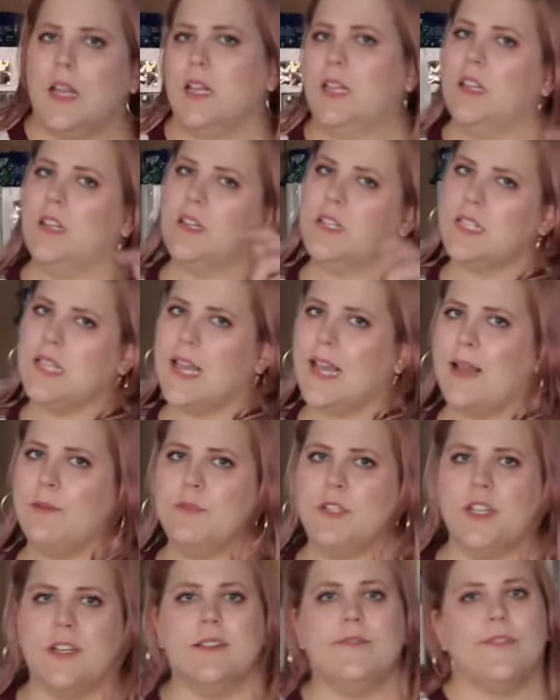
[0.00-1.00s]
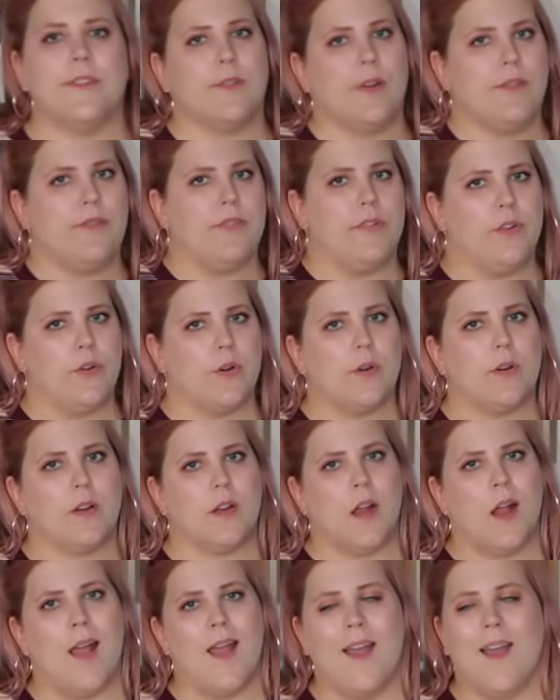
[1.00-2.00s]
It looks like I'm cheering for
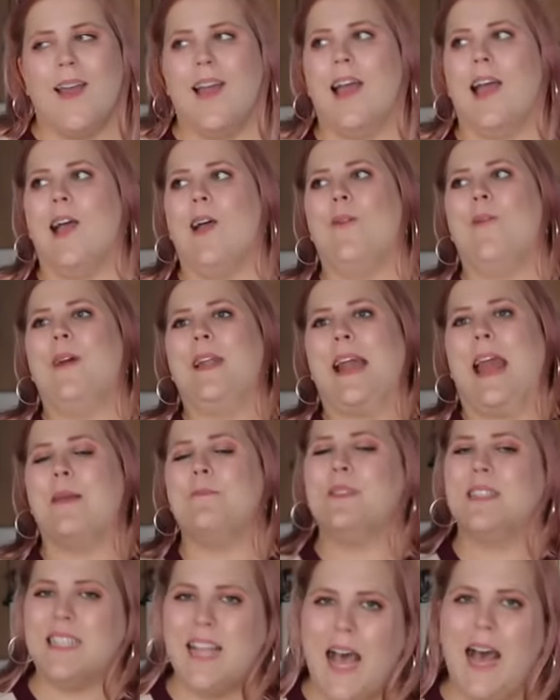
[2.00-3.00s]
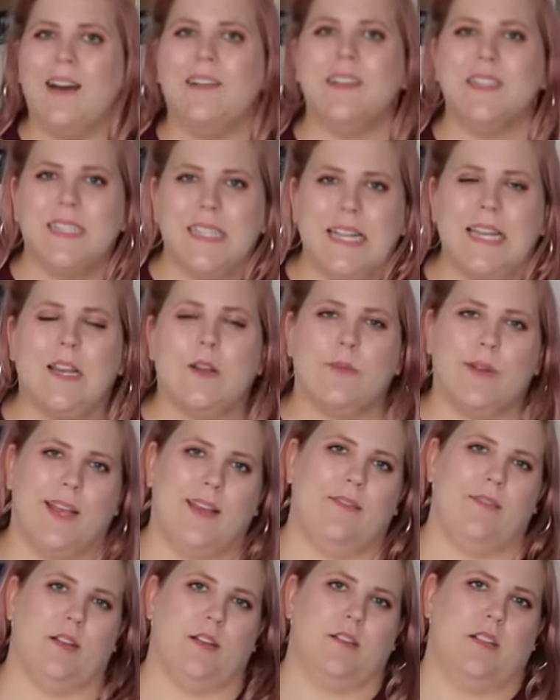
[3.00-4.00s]
Gryffindor when I'm solidly a
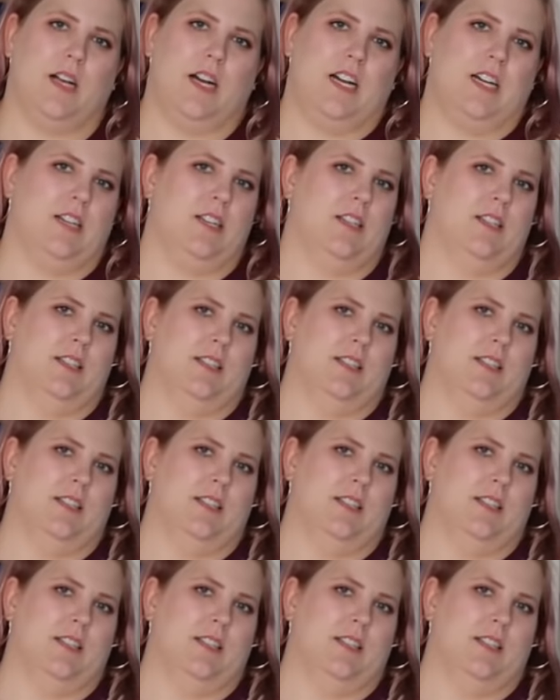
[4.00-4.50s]
Ravenclaw.